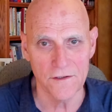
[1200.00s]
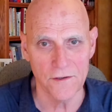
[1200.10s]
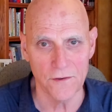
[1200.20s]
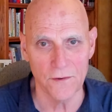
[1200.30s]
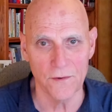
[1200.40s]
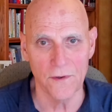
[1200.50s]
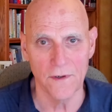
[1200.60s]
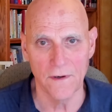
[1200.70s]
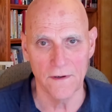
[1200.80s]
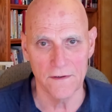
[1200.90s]
to
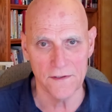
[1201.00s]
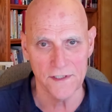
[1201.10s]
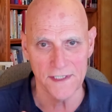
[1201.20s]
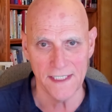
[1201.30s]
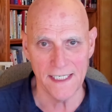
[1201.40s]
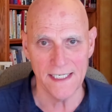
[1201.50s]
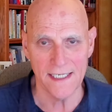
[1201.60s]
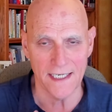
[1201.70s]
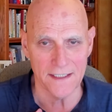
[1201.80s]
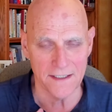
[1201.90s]

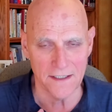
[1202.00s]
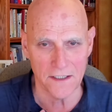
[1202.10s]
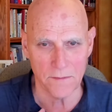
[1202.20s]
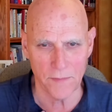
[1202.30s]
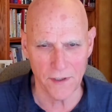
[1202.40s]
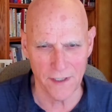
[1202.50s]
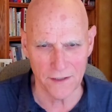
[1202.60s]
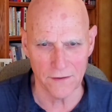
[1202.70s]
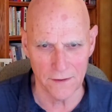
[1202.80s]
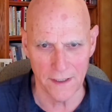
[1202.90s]
see at an
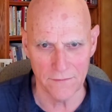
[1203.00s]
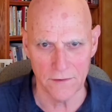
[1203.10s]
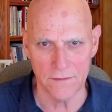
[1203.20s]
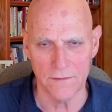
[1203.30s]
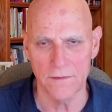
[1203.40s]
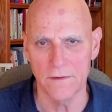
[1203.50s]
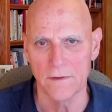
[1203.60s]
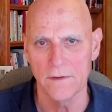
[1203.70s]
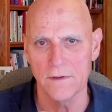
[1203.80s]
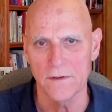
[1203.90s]
experiential level
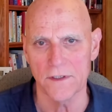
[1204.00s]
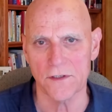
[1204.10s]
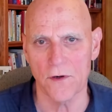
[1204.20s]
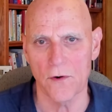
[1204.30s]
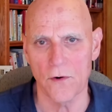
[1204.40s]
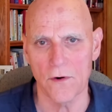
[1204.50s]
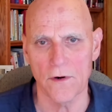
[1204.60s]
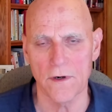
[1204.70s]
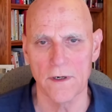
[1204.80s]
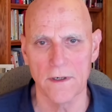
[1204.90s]
this
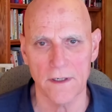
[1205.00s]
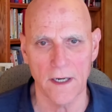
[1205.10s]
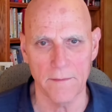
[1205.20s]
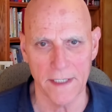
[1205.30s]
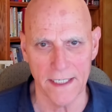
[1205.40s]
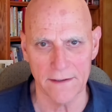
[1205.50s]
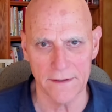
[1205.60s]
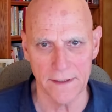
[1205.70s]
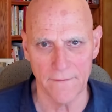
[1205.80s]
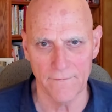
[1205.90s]
core
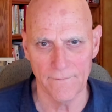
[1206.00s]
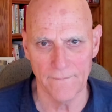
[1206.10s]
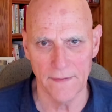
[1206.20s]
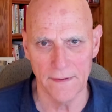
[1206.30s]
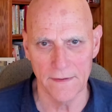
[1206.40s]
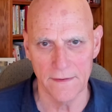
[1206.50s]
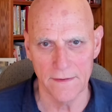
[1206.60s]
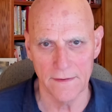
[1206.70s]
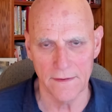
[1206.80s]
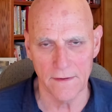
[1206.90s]
commonality
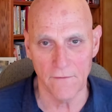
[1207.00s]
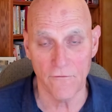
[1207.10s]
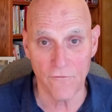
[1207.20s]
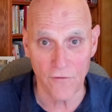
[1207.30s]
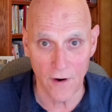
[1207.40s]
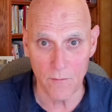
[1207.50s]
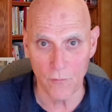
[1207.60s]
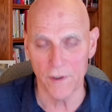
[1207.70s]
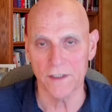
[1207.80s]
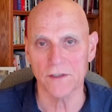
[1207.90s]
from
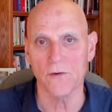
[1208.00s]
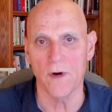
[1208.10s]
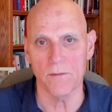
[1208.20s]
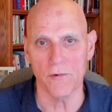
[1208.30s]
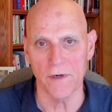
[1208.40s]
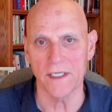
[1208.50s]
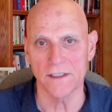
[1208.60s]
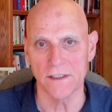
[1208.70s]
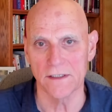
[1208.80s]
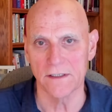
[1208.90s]
which
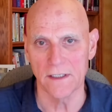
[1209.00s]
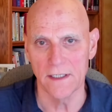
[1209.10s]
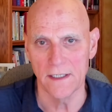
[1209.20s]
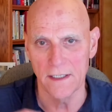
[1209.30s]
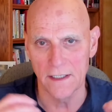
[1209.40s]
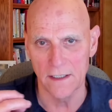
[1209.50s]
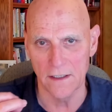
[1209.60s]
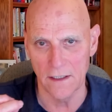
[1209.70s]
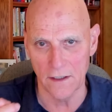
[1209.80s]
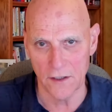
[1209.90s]
cooperation,
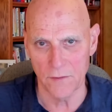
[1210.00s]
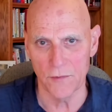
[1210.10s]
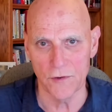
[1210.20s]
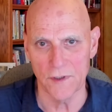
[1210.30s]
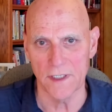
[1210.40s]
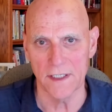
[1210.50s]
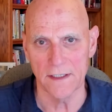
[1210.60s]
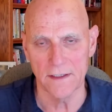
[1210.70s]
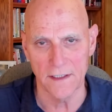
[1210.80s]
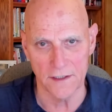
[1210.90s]
community,
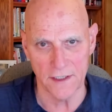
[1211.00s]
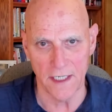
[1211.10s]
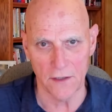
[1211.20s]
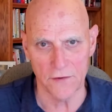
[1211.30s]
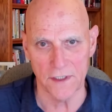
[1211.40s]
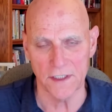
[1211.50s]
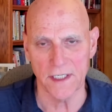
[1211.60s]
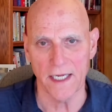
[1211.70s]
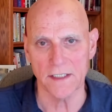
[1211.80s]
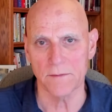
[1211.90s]
healthy
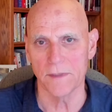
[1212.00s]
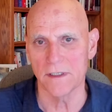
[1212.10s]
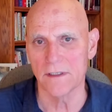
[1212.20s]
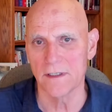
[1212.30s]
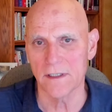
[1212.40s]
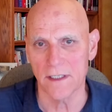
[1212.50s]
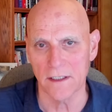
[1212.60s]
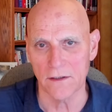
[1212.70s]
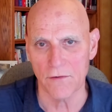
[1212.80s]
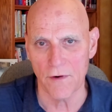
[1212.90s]
attachment
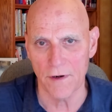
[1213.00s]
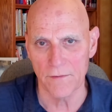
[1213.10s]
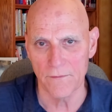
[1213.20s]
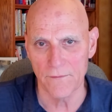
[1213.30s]
can grow.